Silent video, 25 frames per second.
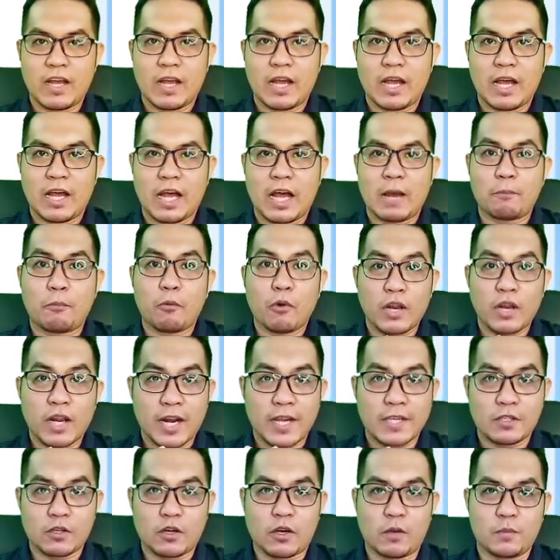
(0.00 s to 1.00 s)

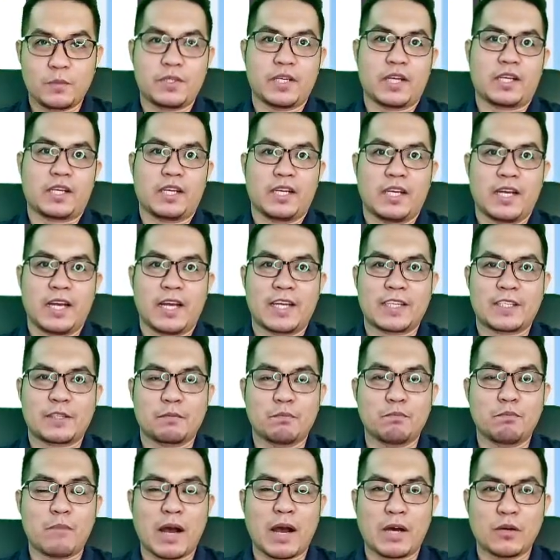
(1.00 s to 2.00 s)
polarized object has
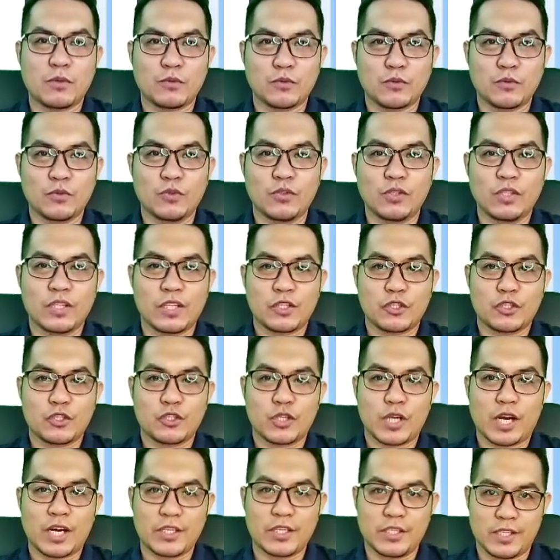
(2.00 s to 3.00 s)
bound
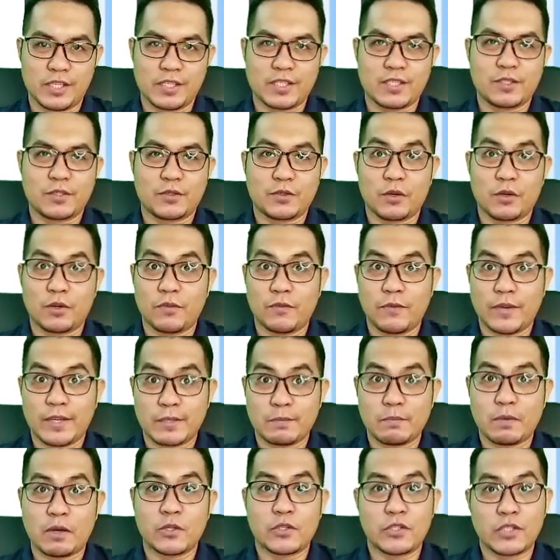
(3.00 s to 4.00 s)
charges, surface
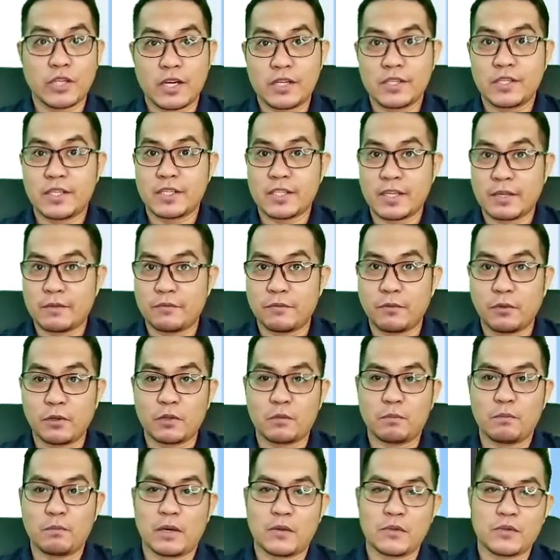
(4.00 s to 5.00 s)
bound charges, and
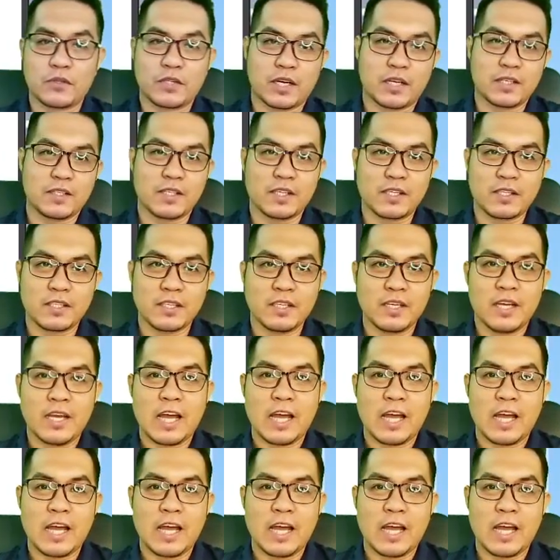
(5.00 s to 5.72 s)
volume bound charges,